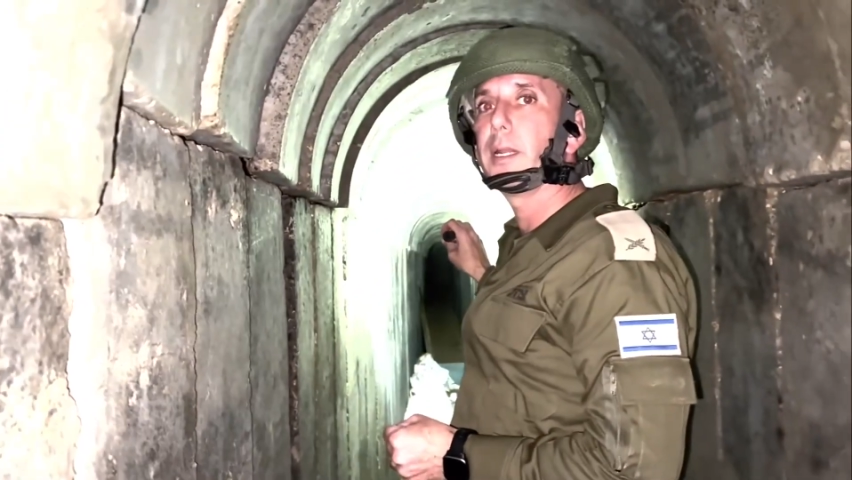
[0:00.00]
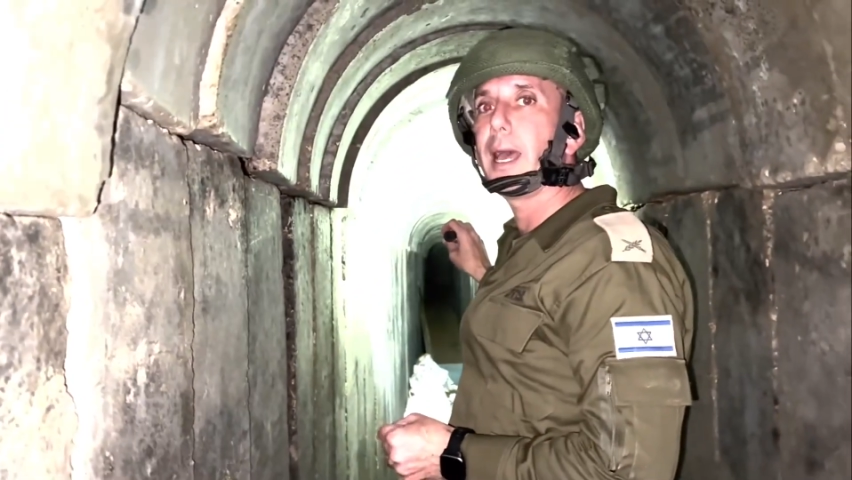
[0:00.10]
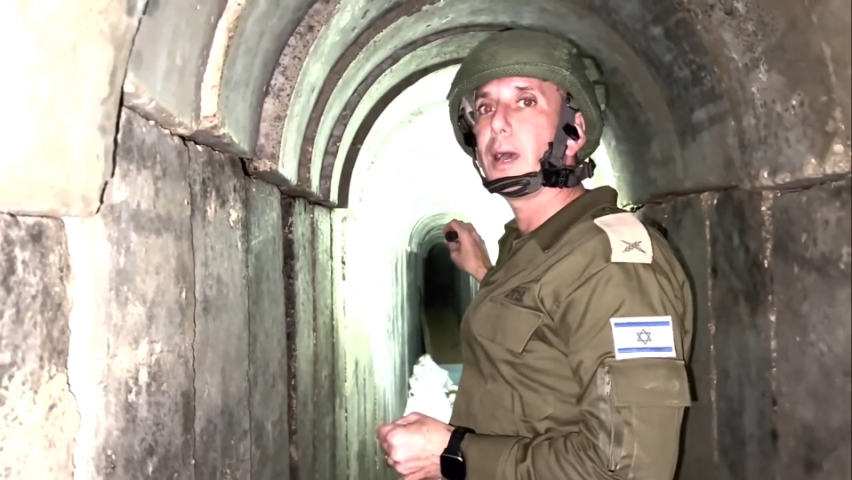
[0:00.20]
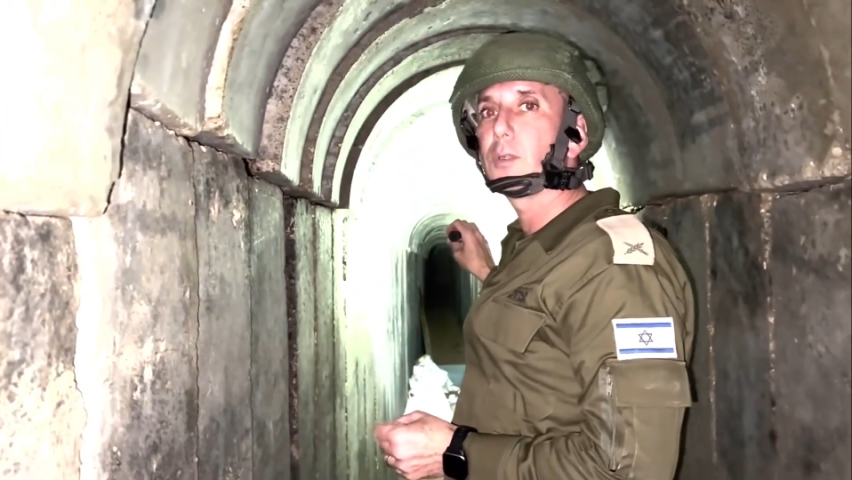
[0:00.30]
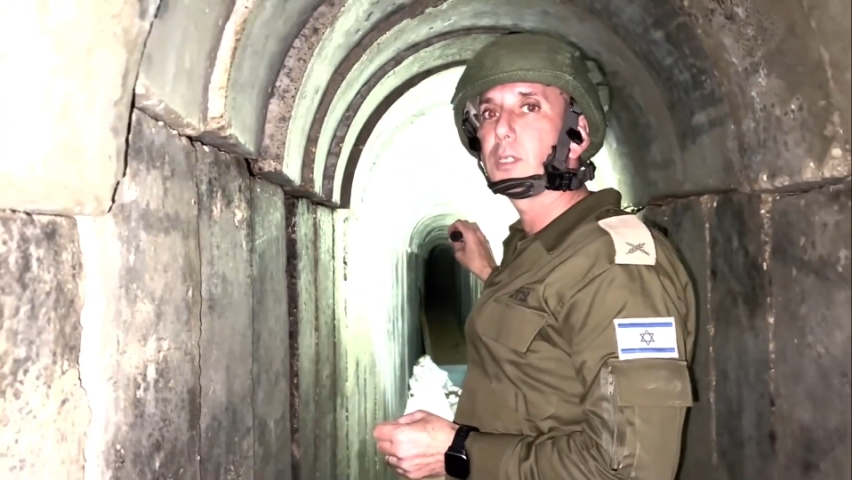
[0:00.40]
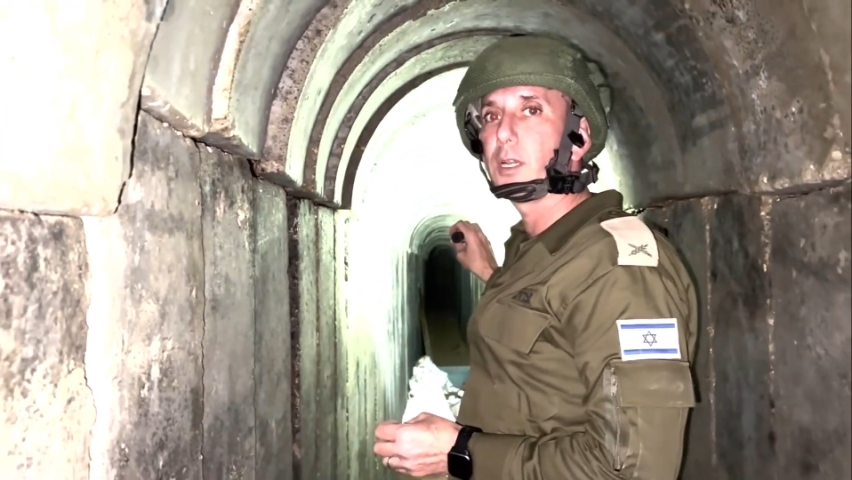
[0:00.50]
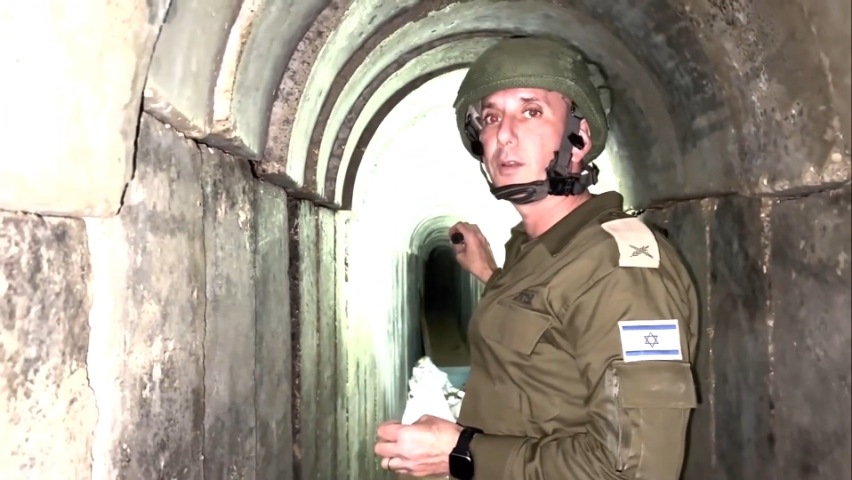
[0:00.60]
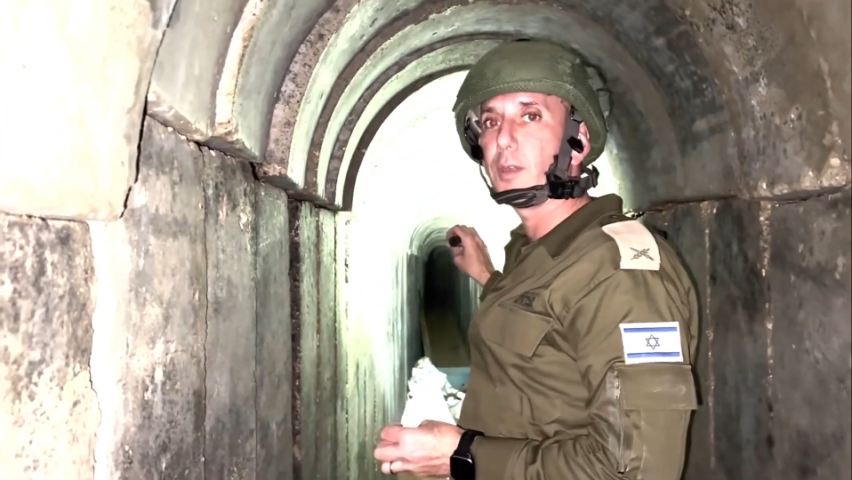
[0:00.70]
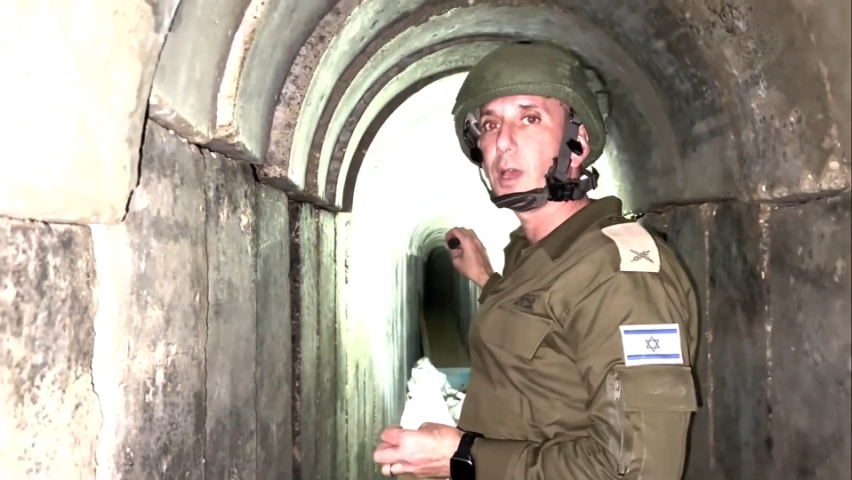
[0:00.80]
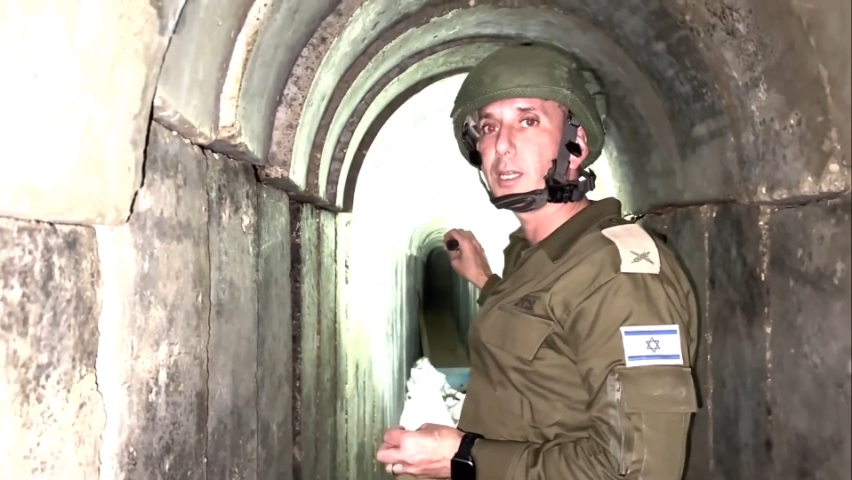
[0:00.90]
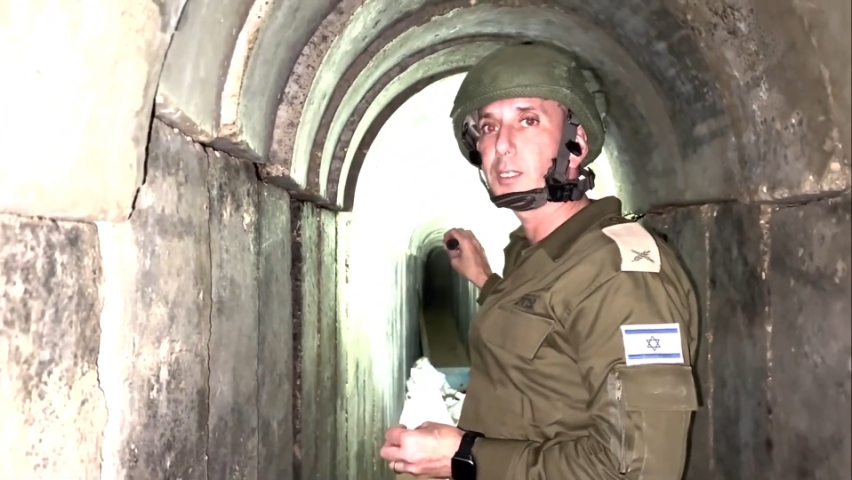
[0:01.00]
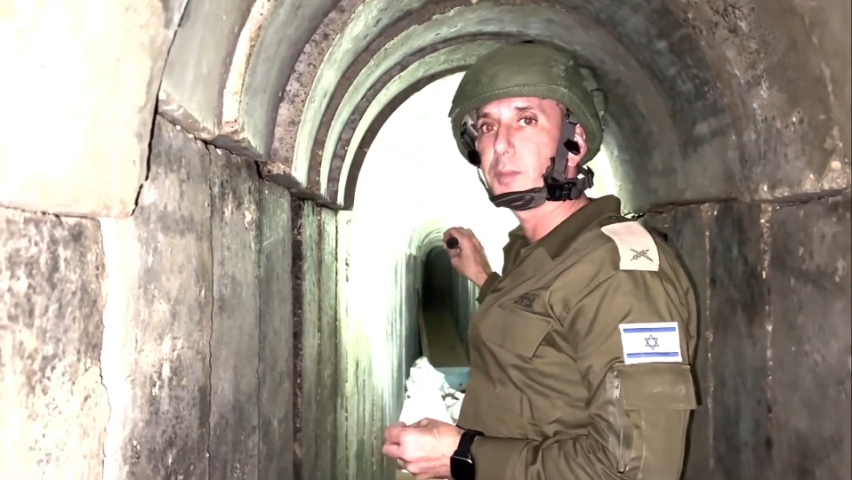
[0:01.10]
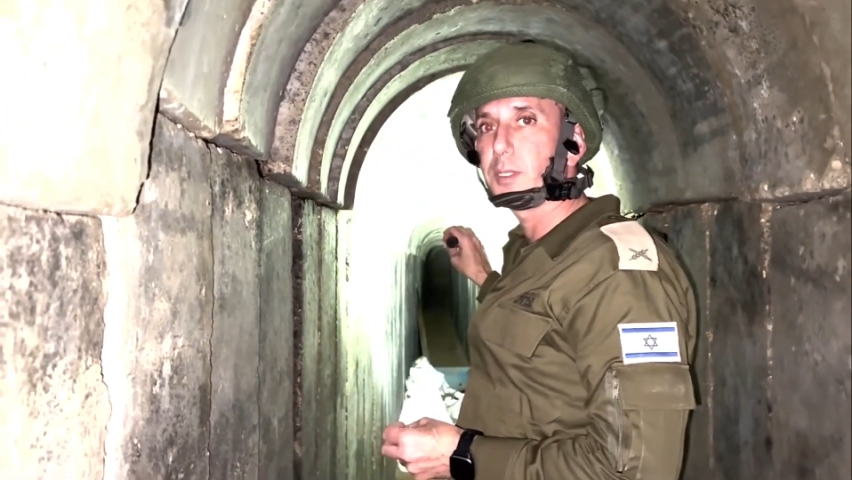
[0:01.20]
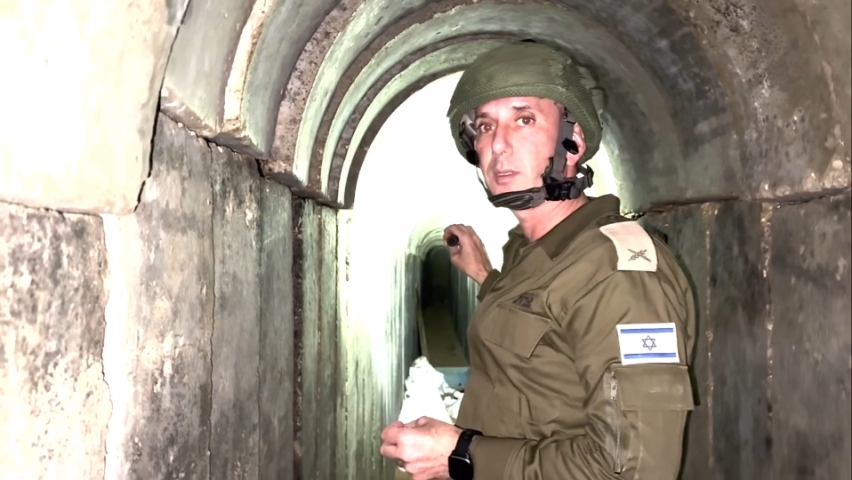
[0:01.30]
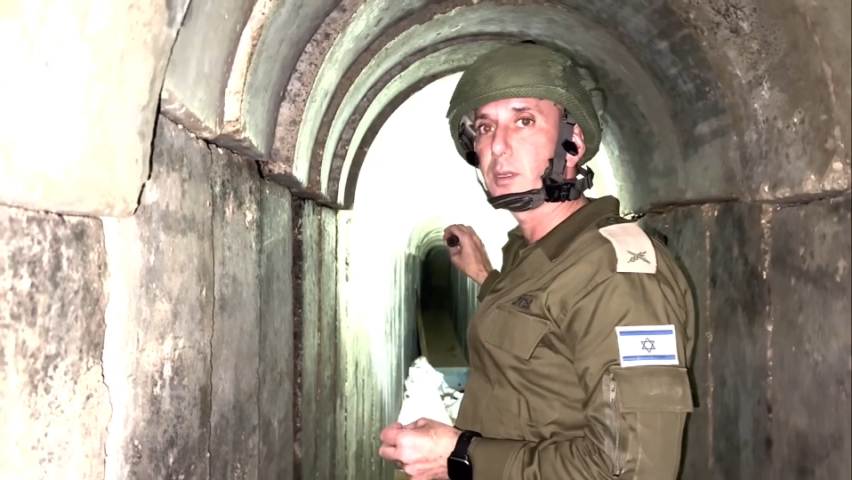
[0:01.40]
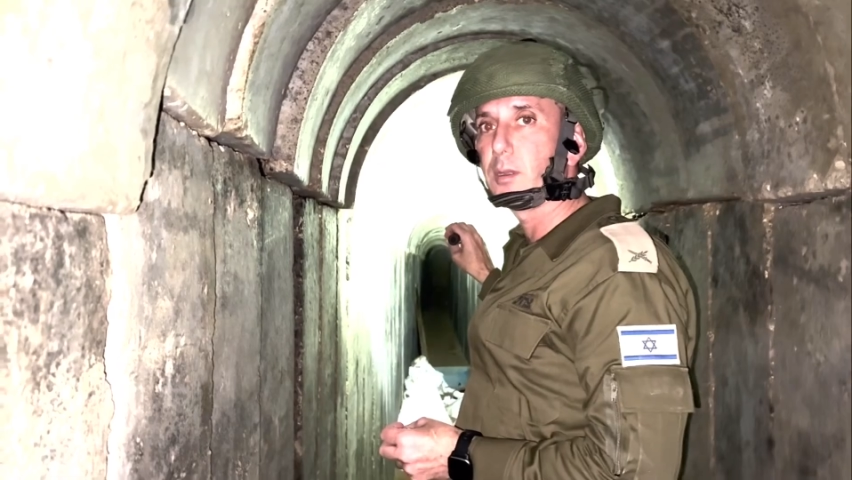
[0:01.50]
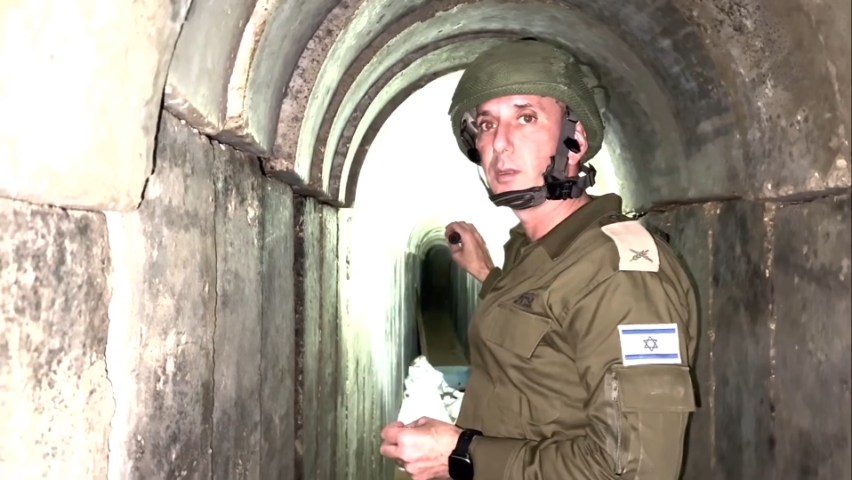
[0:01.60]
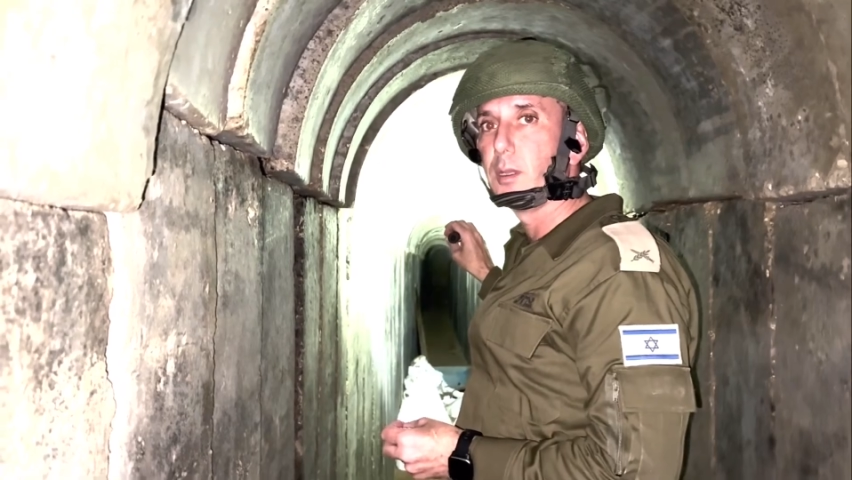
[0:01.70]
outside of the hospital,